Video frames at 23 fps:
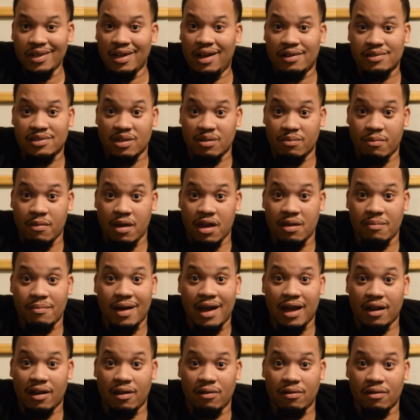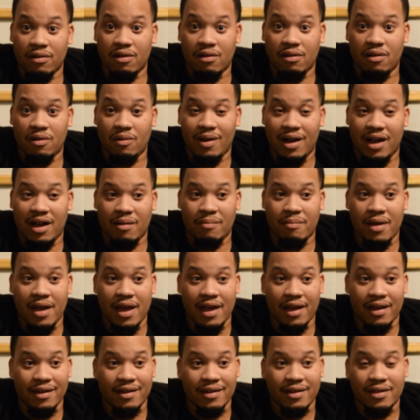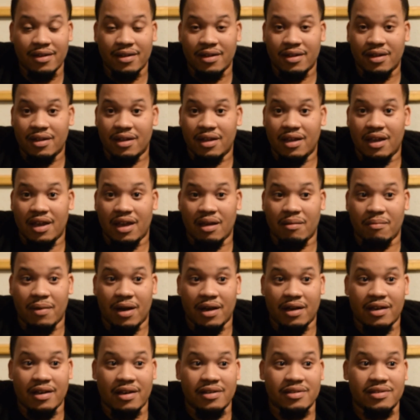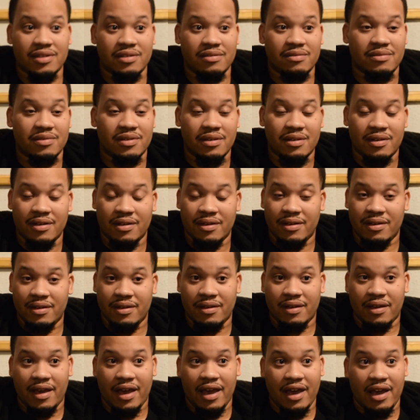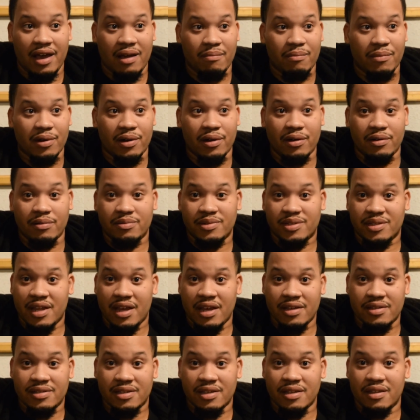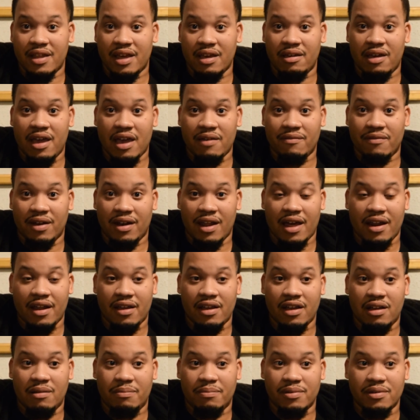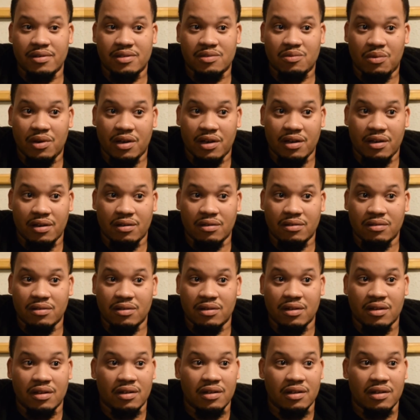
I also made my logo a while back, and my cousins Amber, Stacy, they gave a lot of help as well.